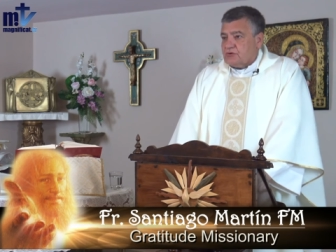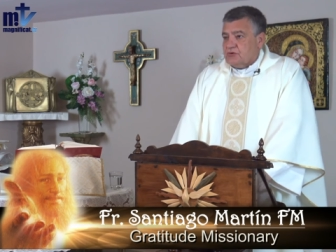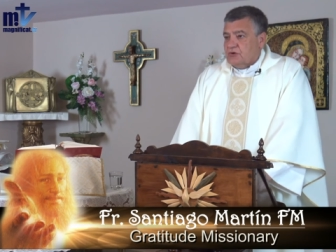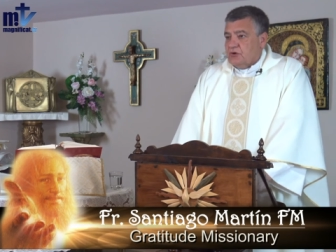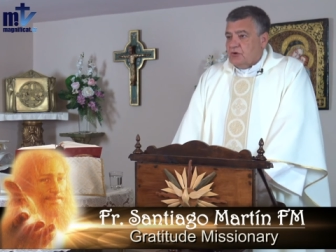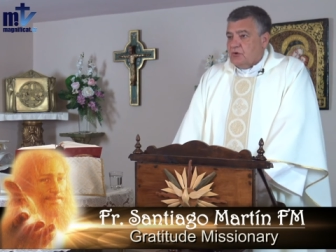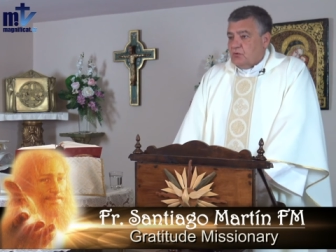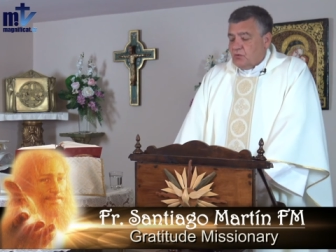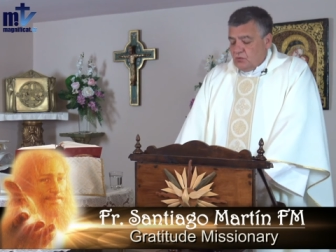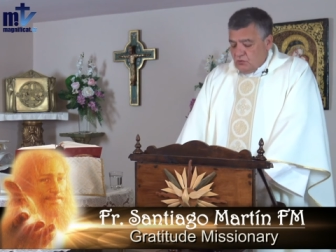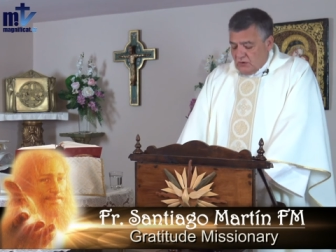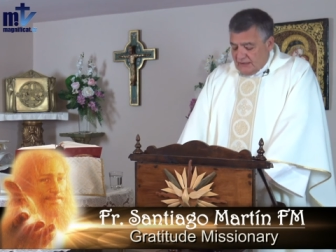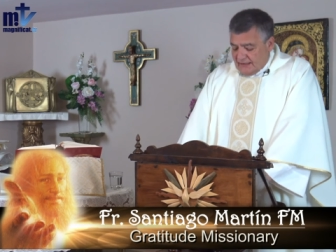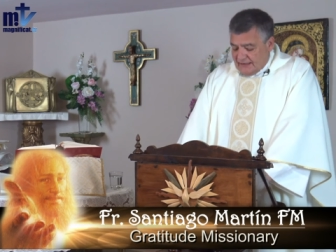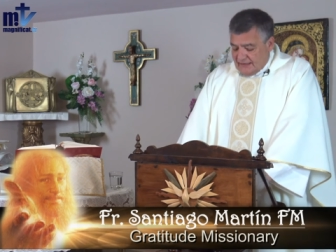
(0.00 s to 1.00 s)
one
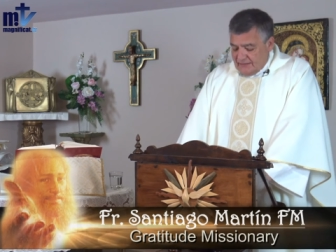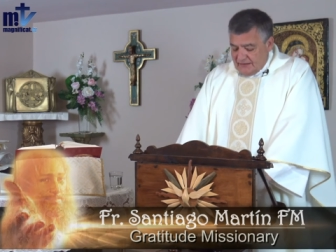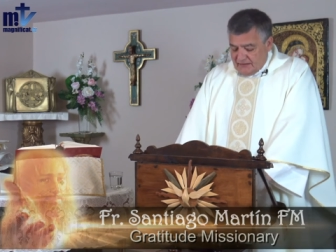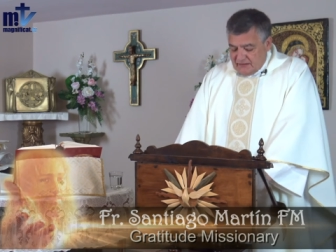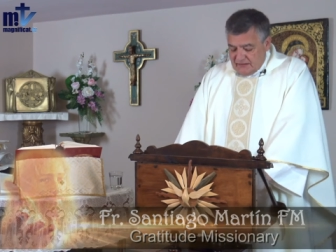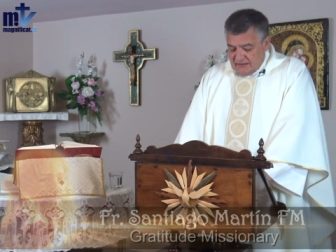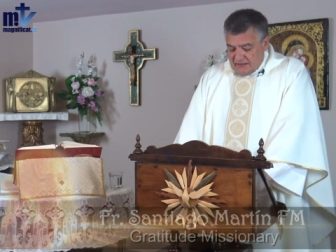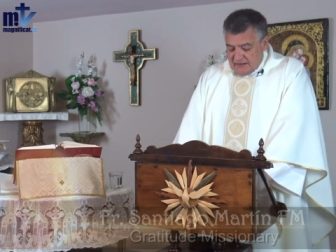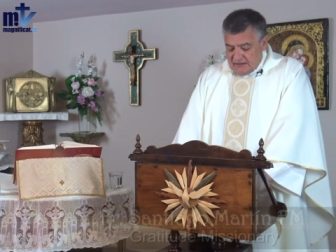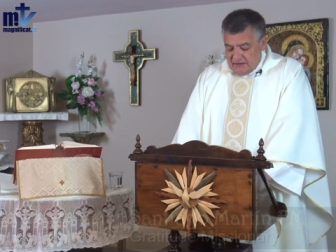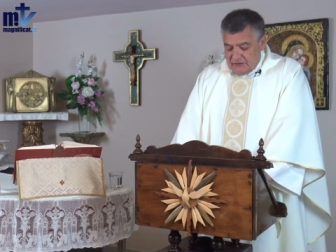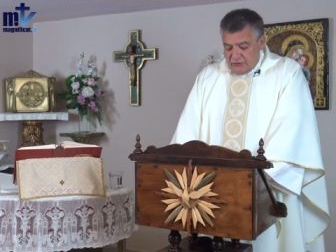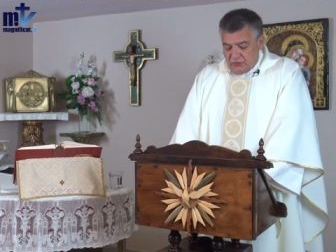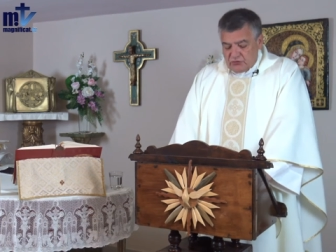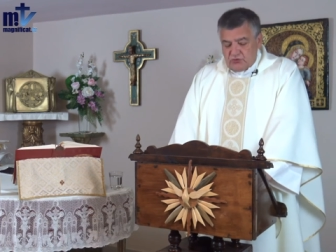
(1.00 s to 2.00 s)
at the head
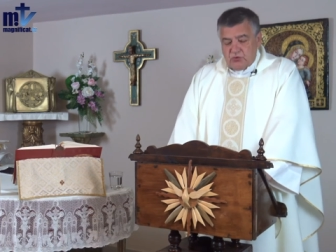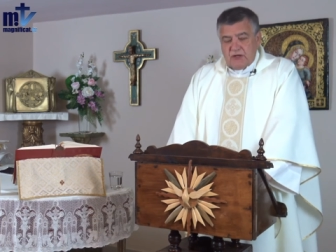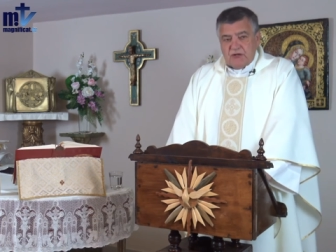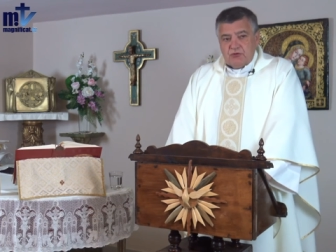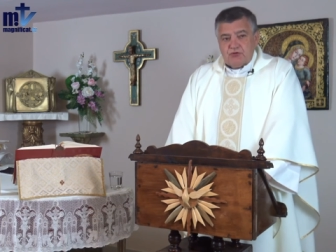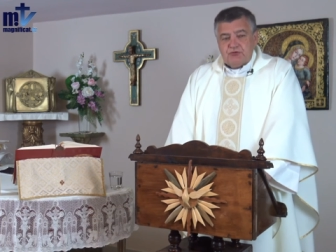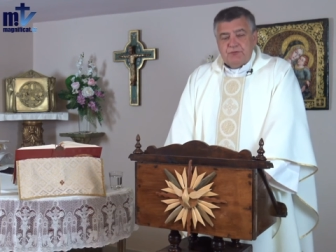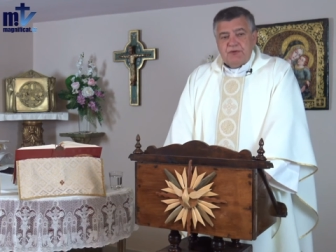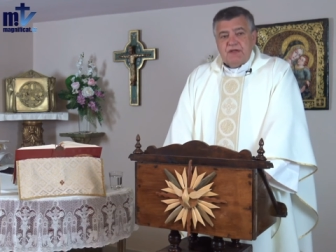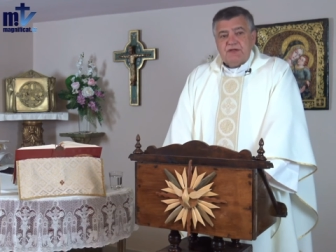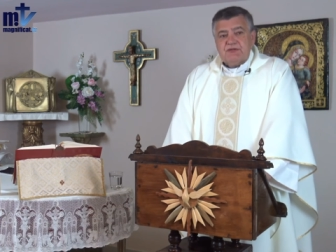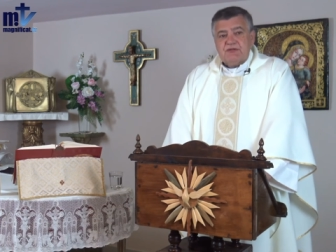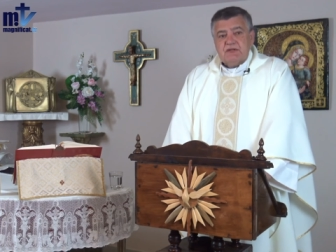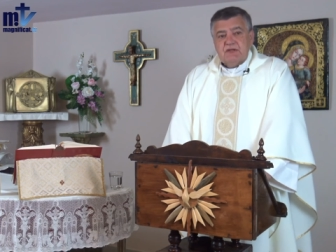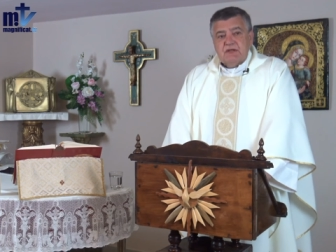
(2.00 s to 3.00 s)
and the other one at the
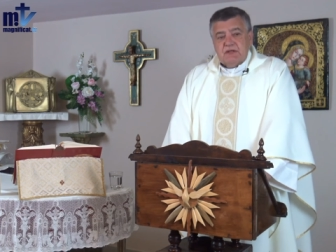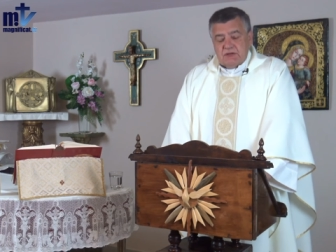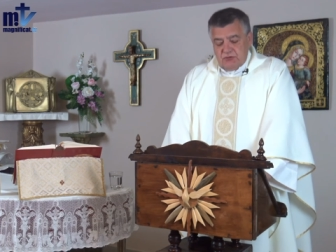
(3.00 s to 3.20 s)
feet,